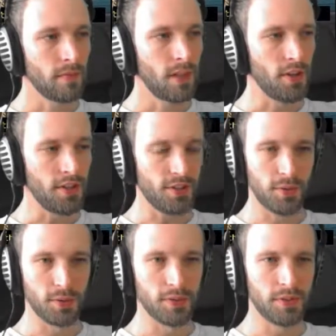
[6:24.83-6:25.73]
Oh, that's
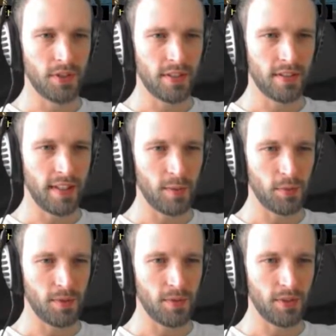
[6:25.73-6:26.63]
cool, so you can
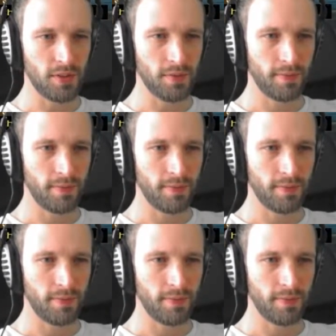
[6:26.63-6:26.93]
teleport them to you.